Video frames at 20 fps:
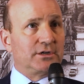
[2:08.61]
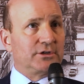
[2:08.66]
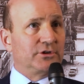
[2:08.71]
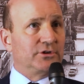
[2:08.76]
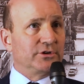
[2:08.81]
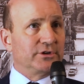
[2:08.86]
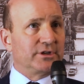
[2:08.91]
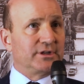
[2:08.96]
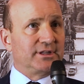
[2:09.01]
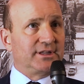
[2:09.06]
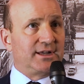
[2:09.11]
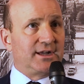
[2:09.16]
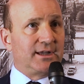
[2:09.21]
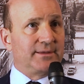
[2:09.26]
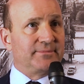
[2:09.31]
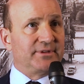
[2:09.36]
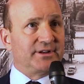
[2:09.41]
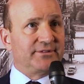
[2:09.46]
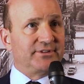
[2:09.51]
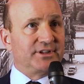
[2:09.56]
good
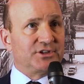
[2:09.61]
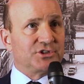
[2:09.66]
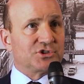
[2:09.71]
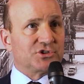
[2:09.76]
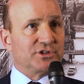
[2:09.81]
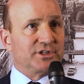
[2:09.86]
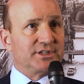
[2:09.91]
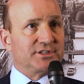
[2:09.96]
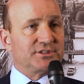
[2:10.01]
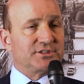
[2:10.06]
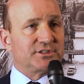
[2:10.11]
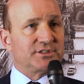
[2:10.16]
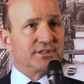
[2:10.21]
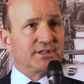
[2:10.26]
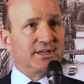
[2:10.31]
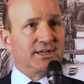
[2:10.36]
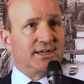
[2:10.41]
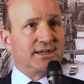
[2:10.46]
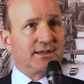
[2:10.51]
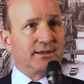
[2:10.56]
alignment of interests
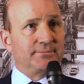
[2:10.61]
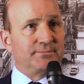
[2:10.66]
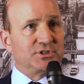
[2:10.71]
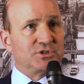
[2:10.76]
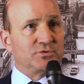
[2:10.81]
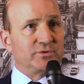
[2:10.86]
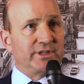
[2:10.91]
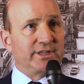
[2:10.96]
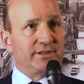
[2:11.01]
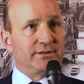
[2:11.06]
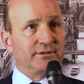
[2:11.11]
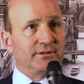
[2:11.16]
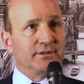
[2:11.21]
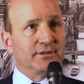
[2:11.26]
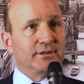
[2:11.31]
between